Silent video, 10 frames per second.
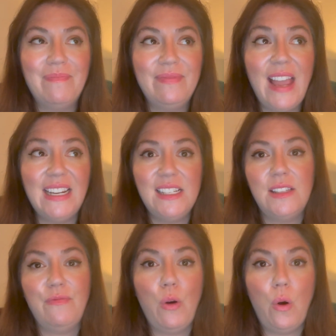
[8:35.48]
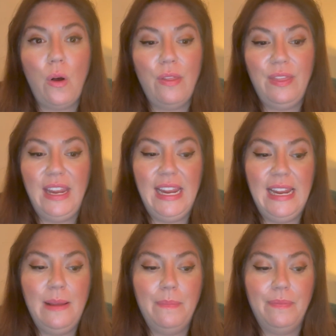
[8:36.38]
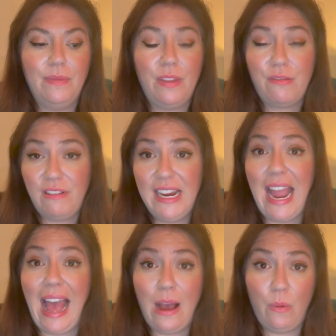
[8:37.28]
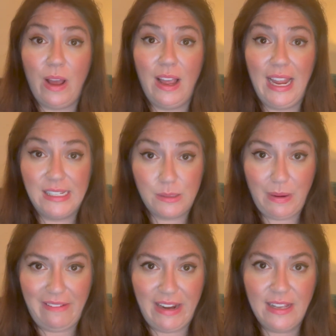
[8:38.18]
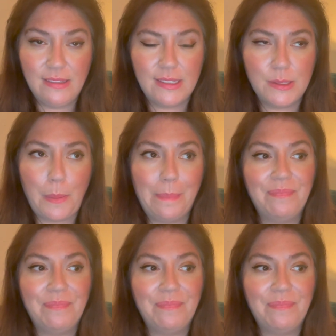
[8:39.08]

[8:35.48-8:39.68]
That is for the 3 hour experience.